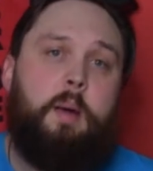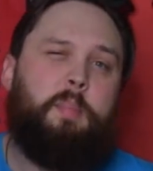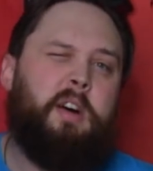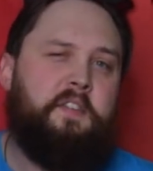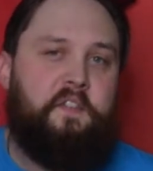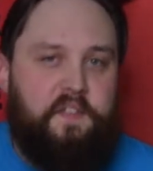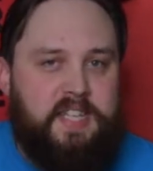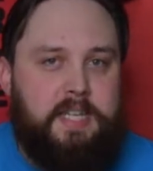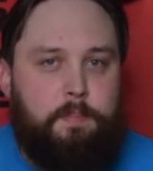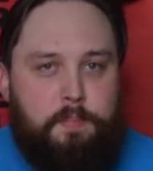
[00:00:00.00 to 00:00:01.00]
But
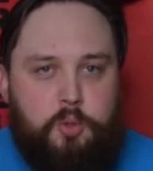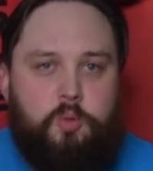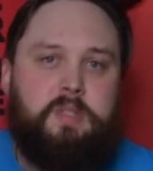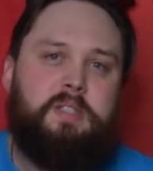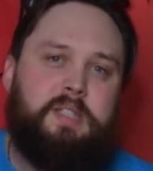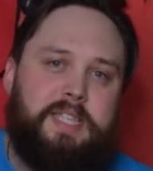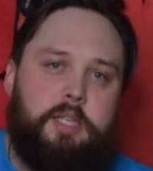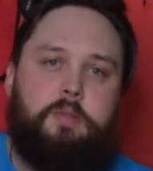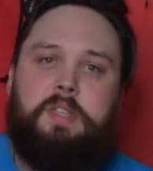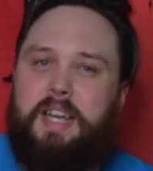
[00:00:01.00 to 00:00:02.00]
fitting boots and
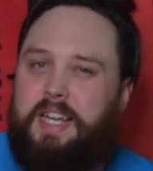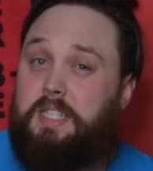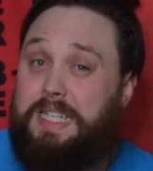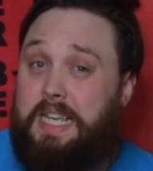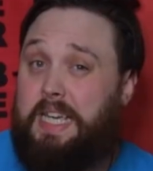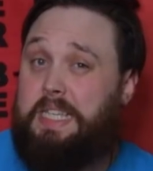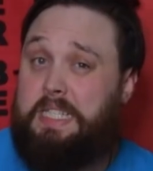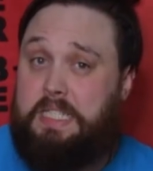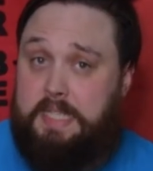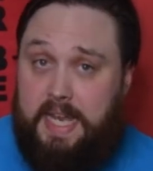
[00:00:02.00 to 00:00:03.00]
seals can actually take
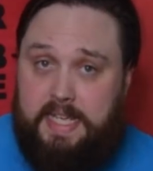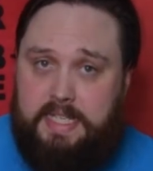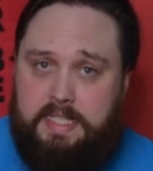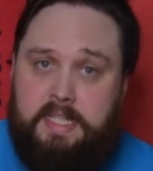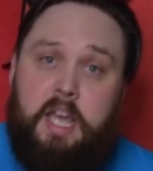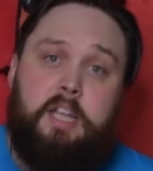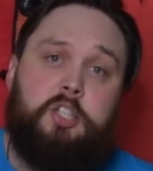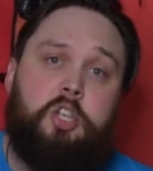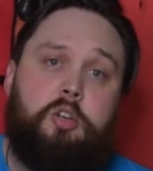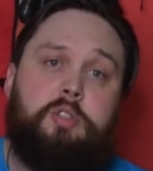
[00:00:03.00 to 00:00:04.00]
days,
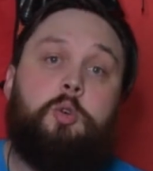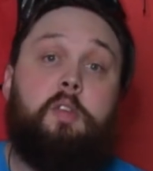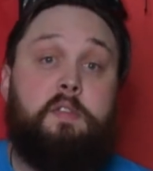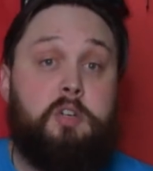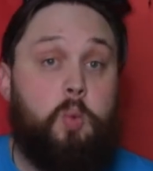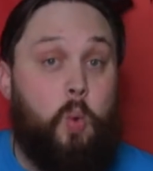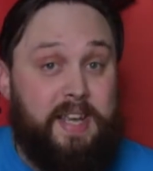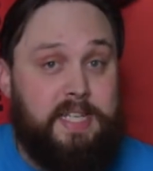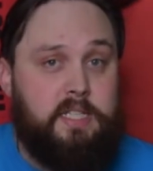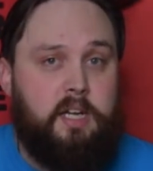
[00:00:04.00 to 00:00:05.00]
so to avoid
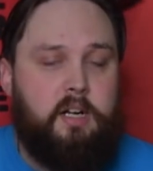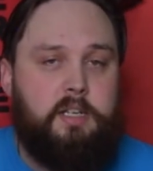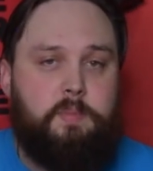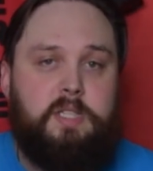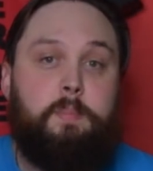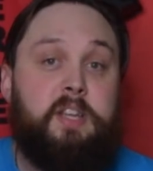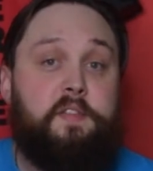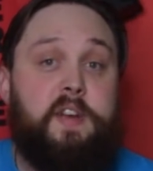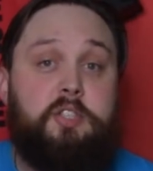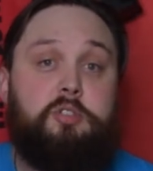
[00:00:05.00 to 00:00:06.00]
waiting times, the
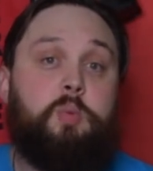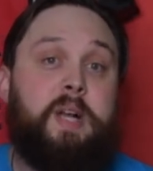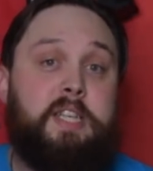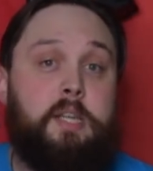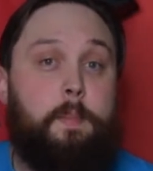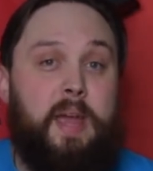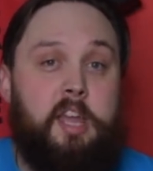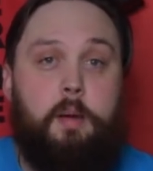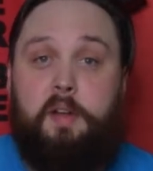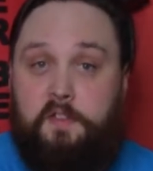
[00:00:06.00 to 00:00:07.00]
manufacturers will actually make
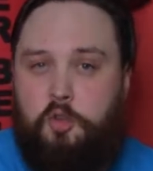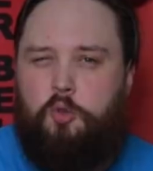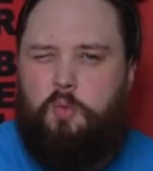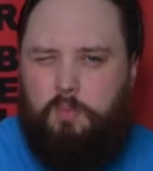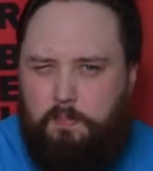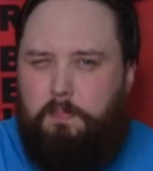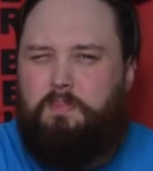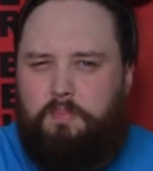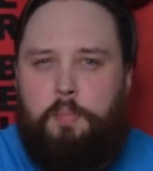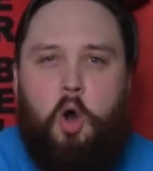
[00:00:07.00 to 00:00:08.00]
up a few
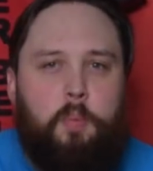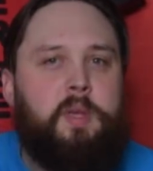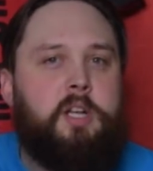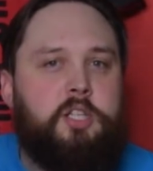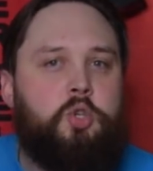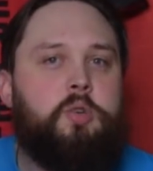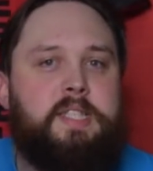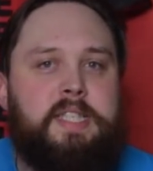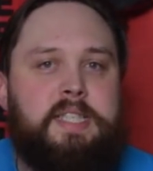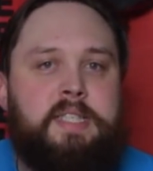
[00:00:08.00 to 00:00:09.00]
popular
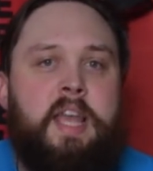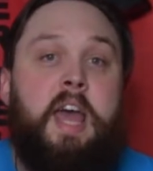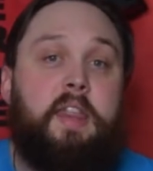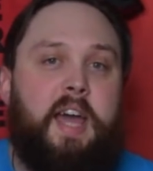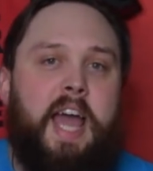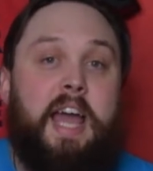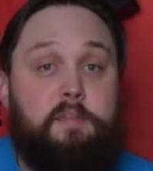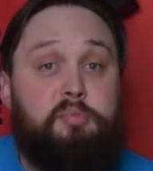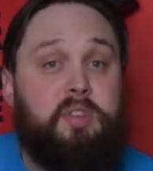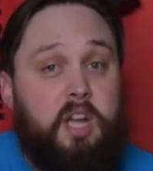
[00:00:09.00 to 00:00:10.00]
choices that
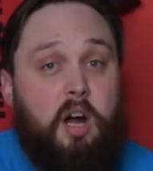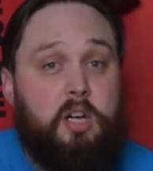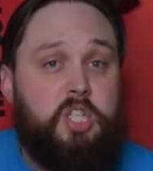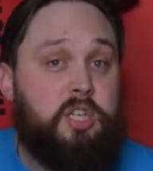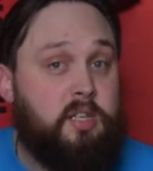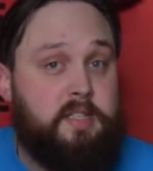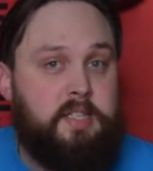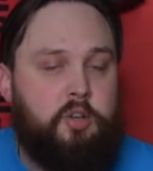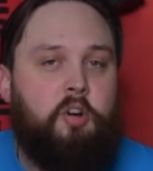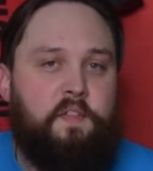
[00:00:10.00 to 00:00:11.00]
have pretty high
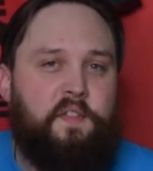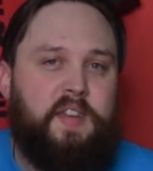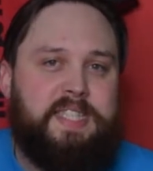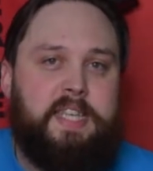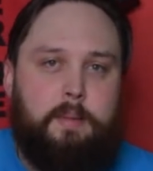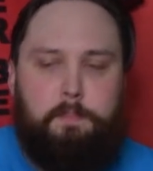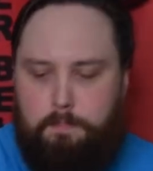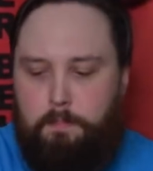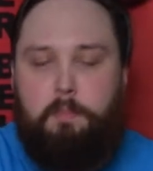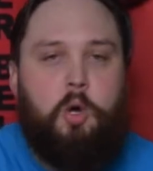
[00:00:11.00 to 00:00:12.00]
chances of fitting
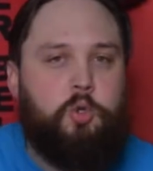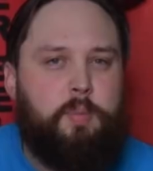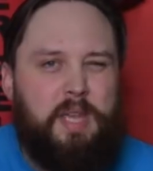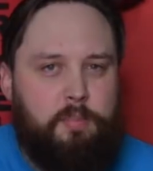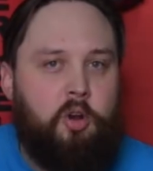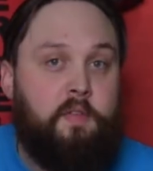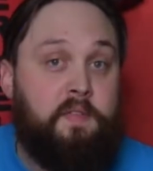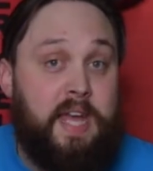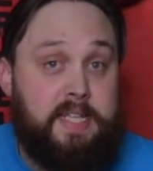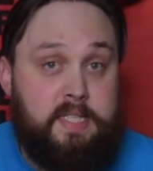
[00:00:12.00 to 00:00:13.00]
most people of
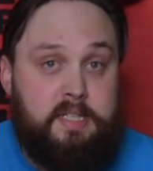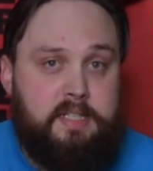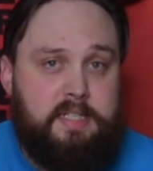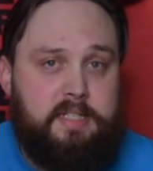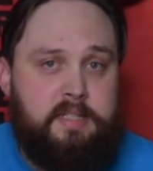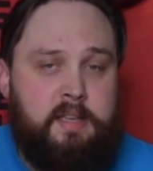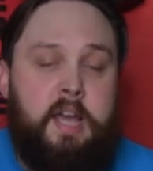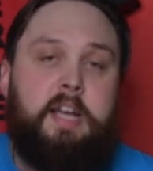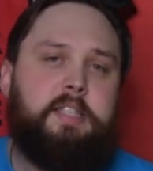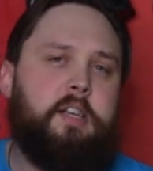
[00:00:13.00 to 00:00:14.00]
that size.
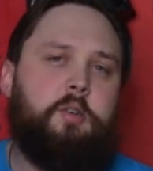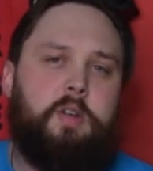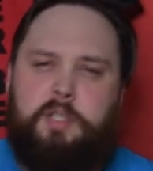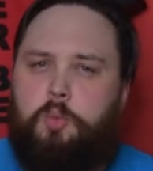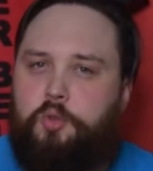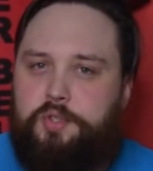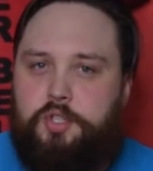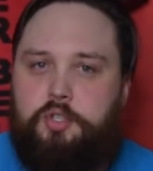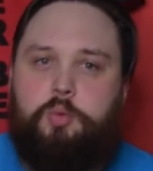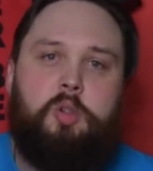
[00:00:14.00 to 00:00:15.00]
So a small
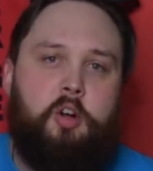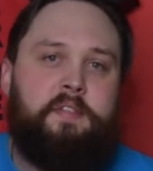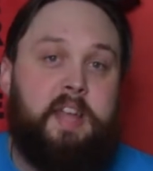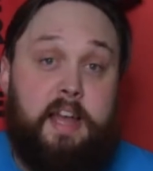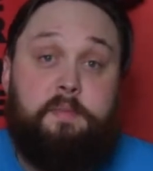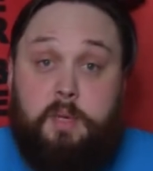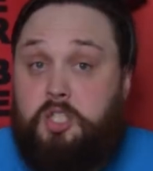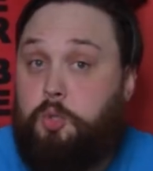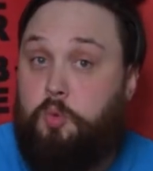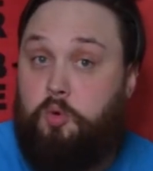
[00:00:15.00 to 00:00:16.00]
suit will often have
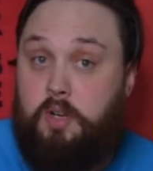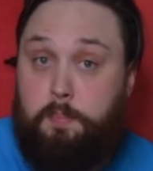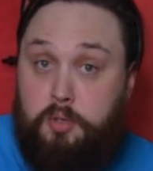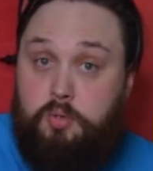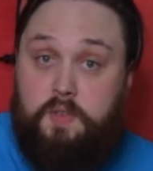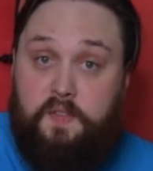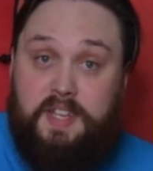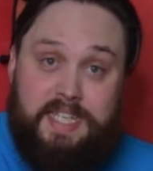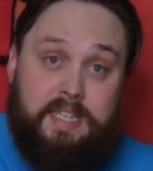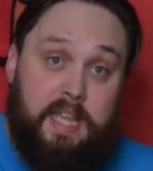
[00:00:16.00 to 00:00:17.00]
much smaller boots
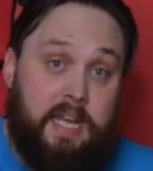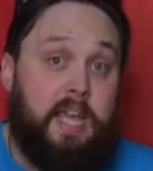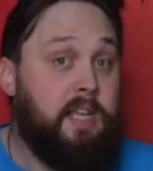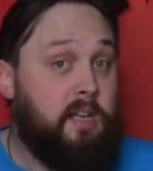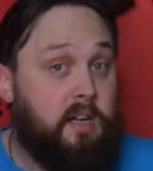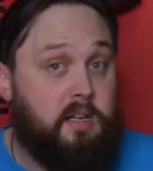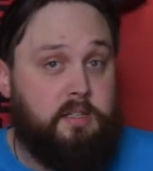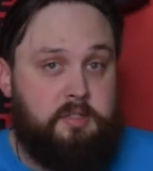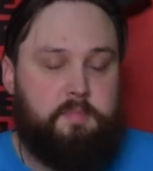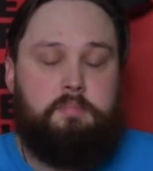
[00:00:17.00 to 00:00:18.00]
fitted than a
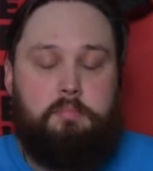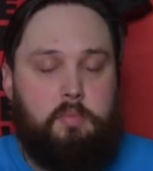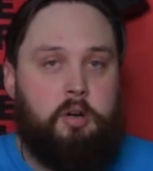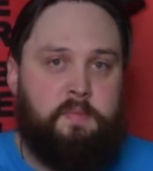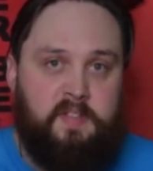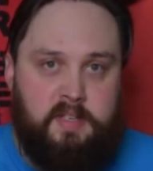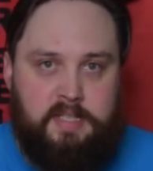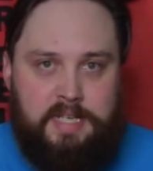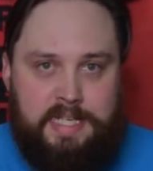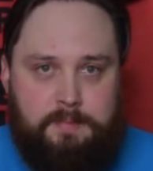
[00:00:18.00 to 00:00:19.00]
large,
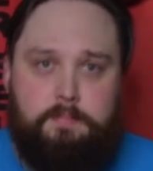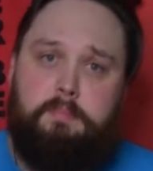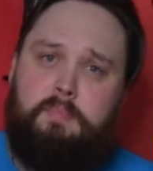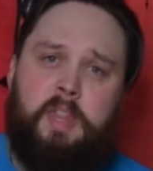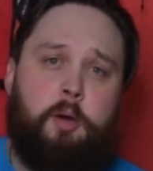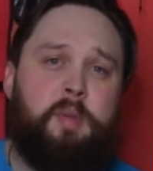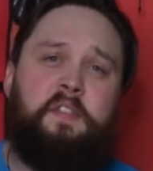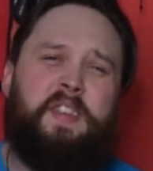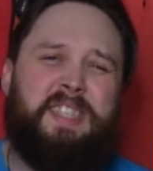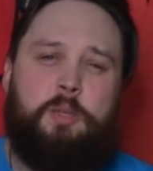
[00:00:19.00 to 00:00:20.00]
obviously. They'll be
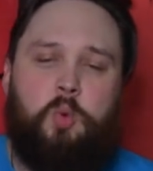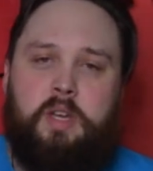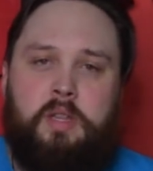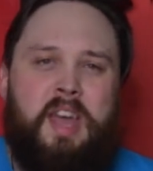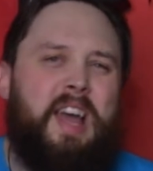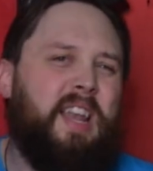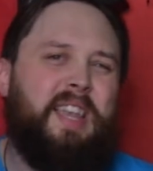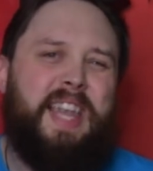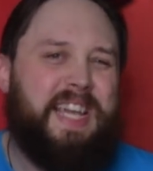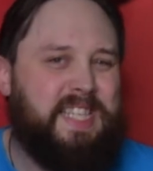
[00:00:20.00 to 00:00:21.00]
fitted with
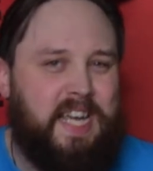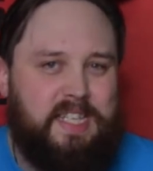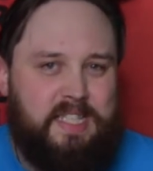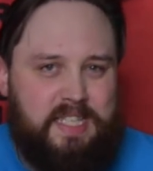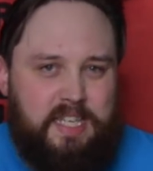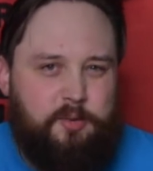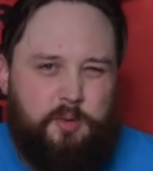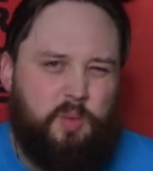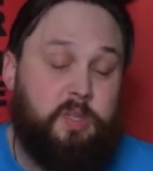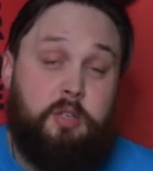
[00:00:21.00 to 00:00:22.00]
latex
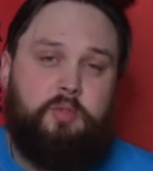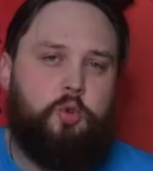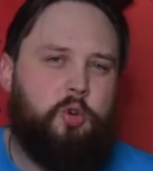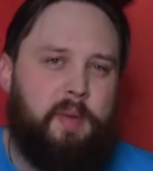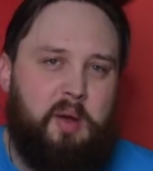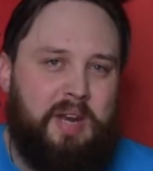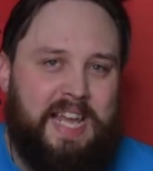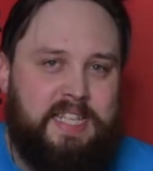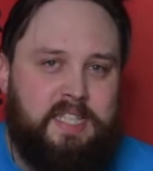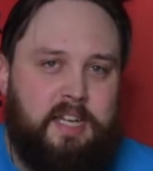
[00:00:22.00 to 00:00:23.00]
seals, which I'll talk about
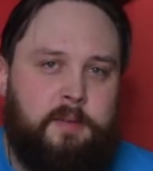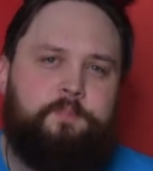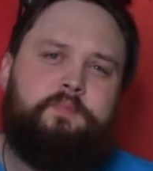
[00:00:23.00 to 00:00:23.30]
later.